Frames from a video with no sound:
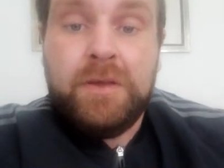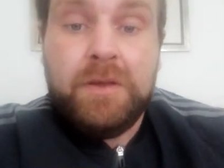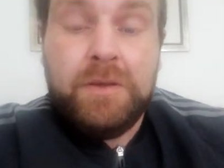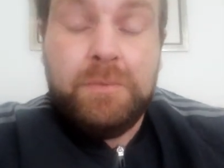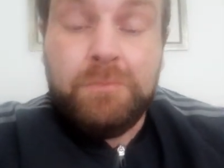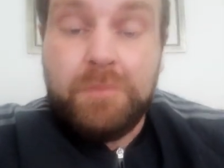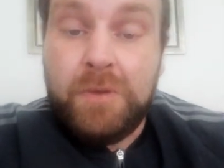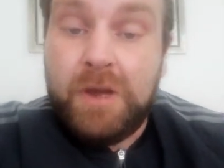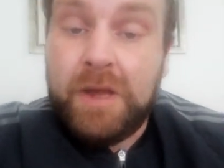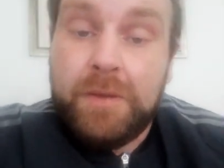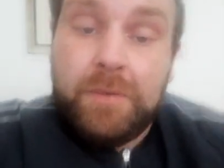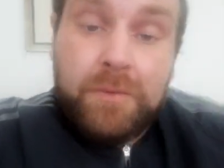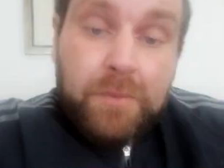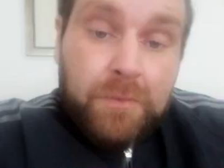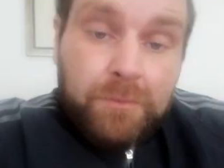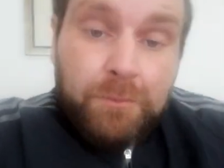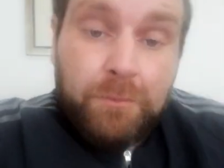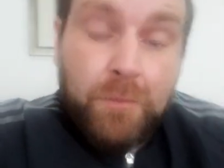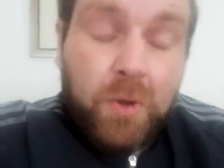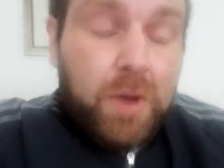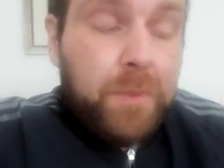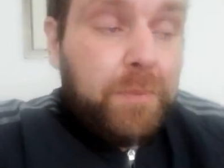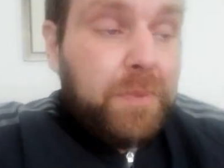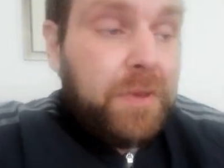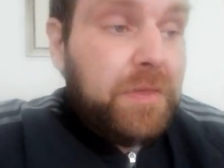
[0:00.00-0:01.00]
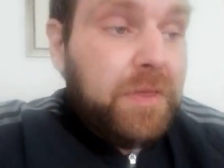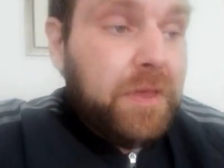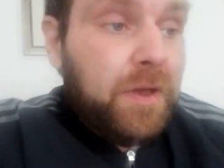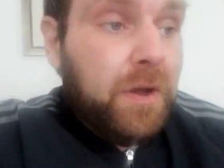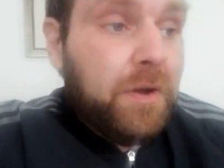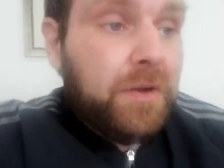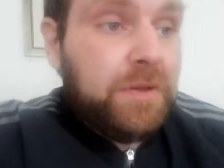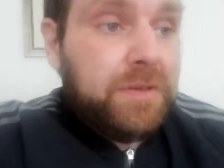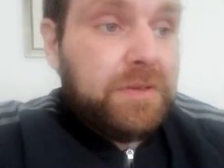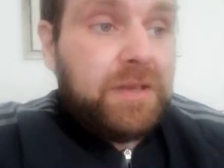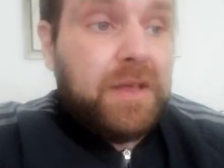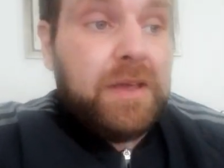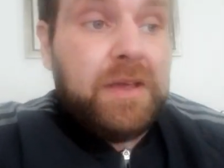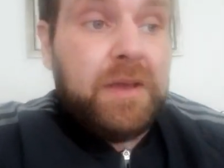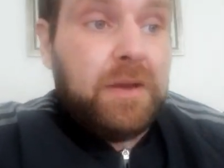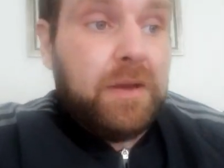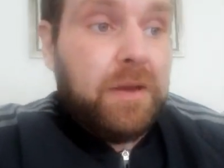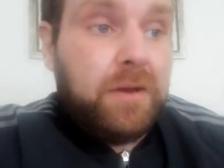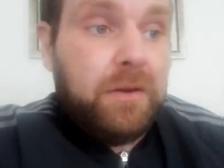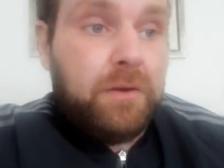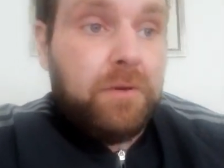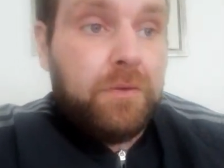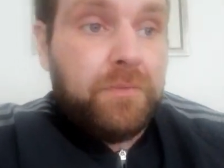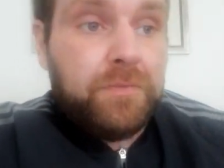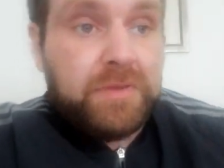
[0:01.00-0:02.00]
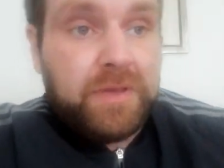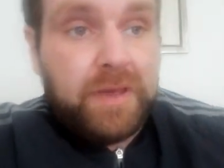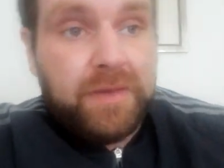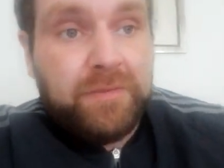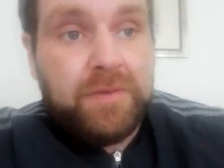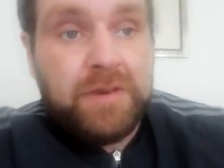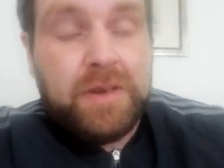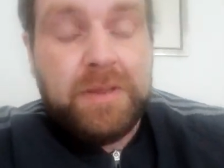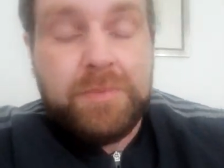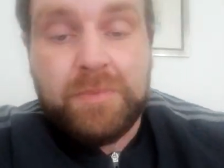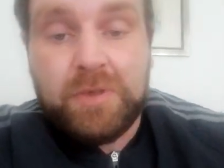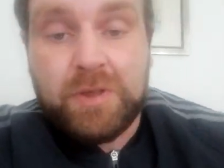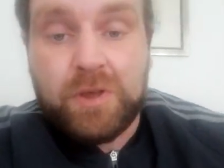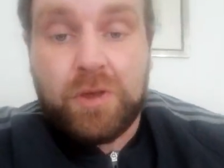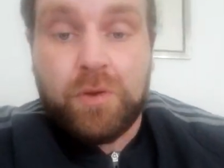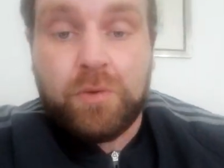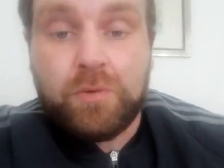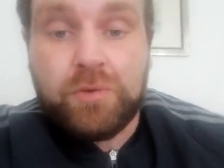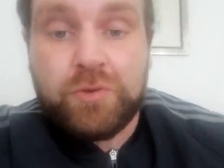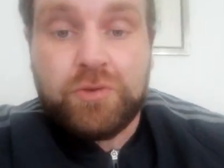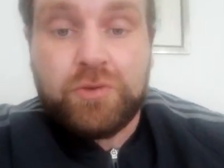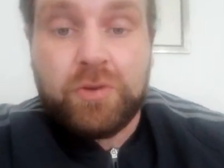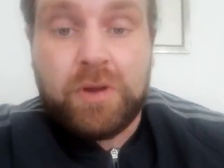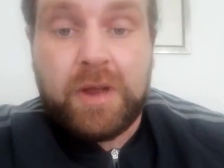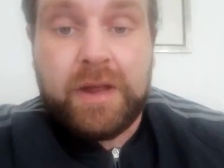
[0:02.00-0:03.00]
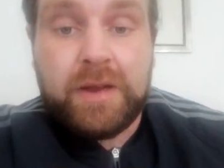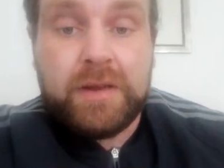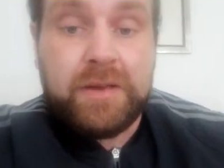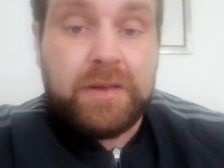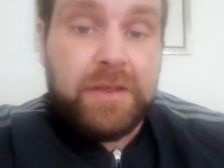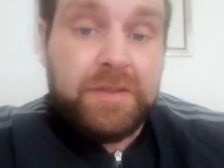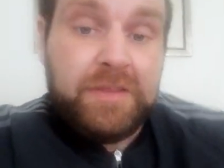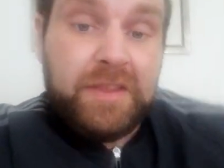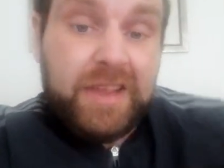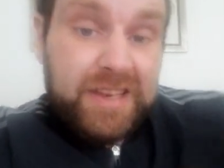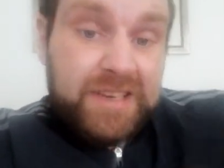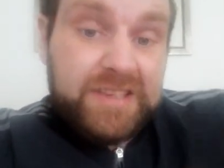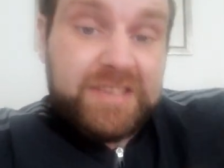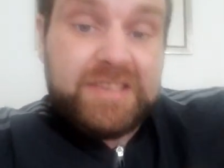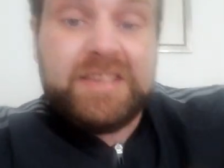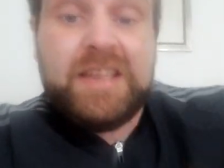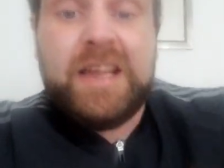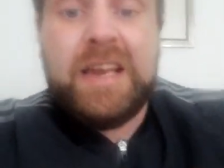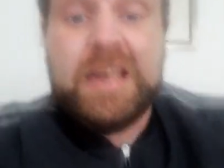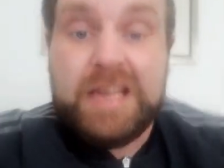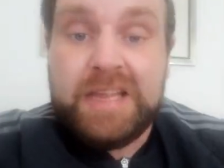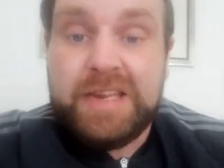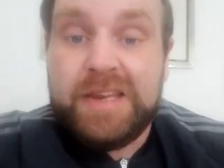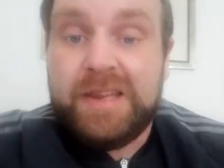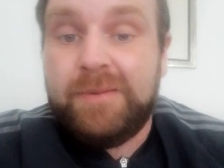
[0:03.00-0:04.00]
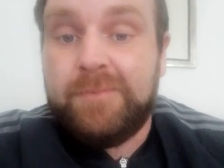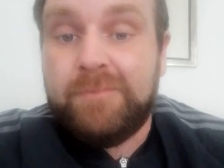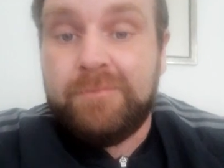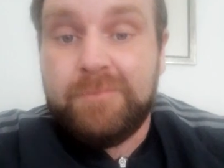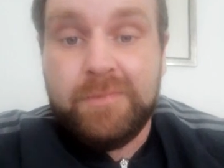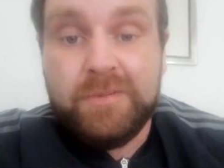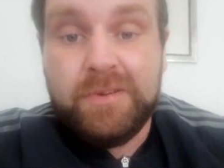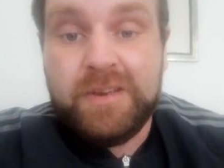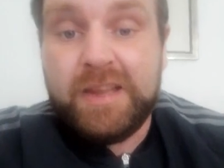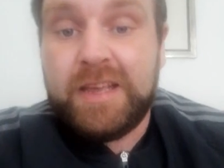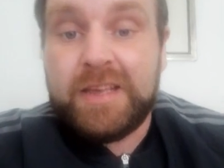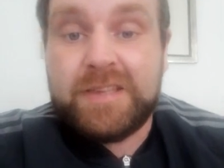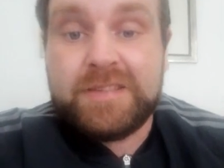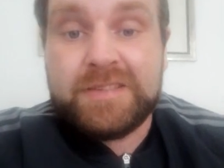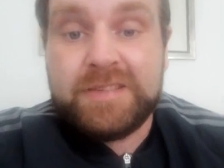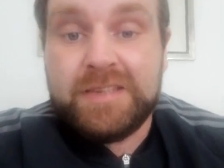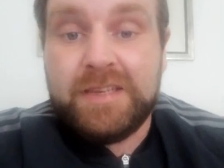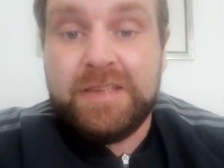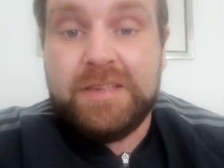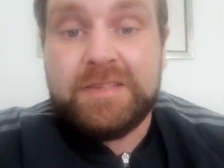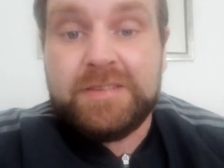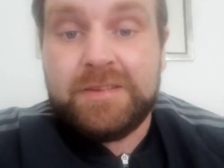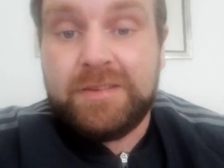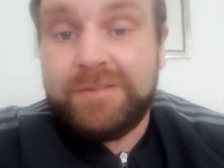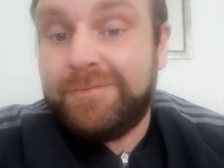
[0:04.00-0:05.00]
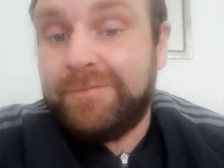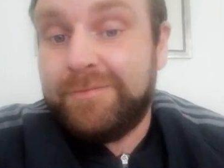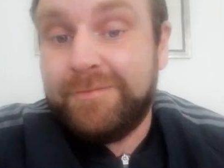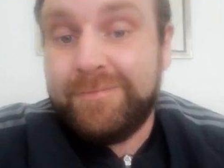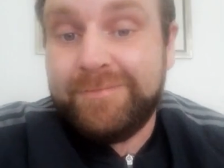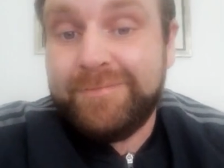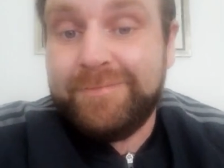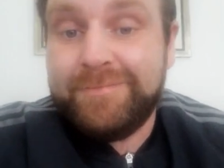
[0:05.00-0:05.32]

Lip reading: Might be the idea of giving him the contract and then selling him next season.